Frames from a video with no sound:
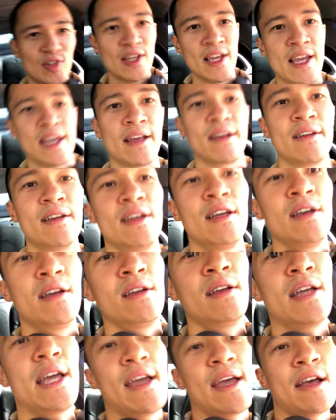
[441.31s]
thing,
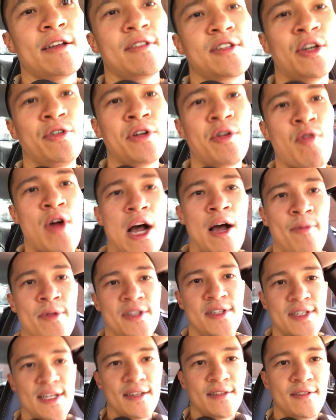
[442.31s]
and Tony
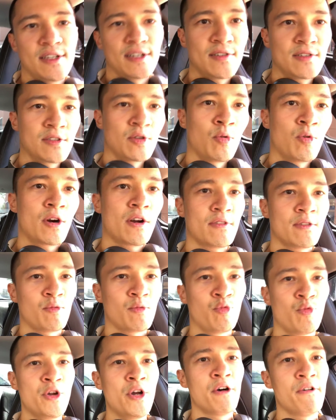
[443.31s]
Robbins says this, the
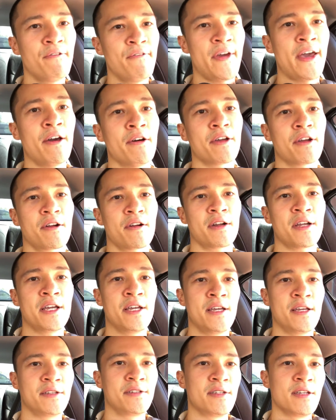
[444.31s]
real failure
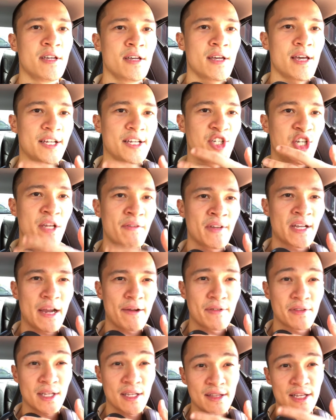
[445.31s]
is achieving
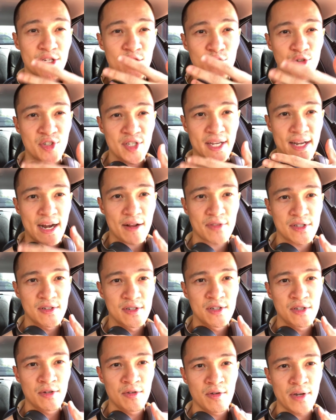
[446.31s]
everything that you set out to
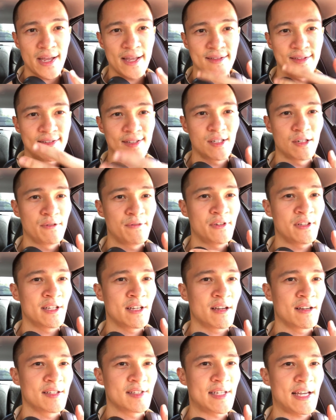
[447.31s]
do and still
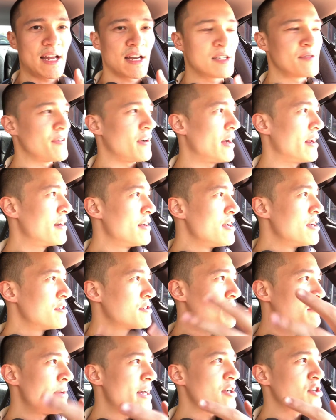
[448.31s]
feeling unsatisfied.
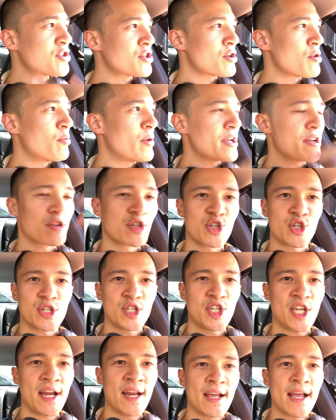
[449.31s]
So make sure what you're
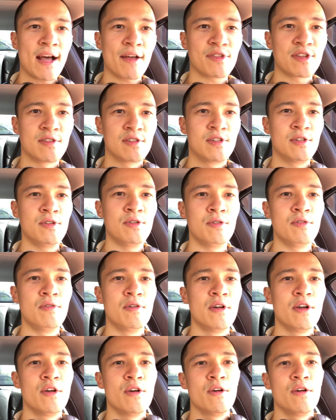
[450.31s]
setting out to do
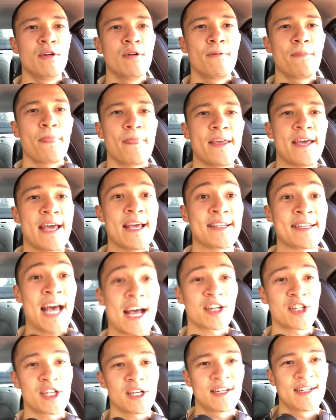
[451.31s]
is
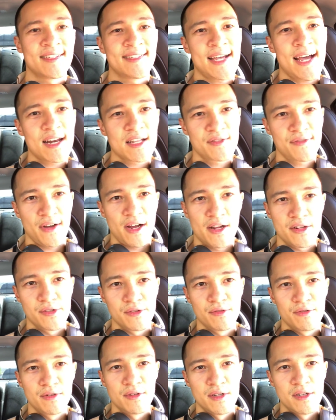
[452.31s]
actually going to satisfy
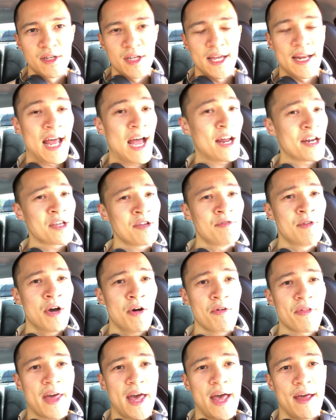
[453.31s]
you. And how do you
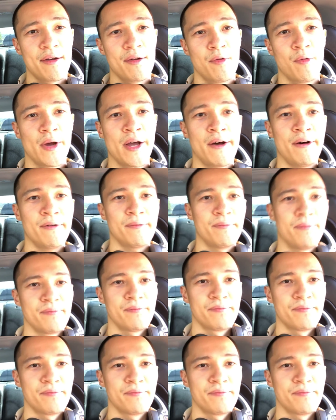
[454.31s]
know that? Well,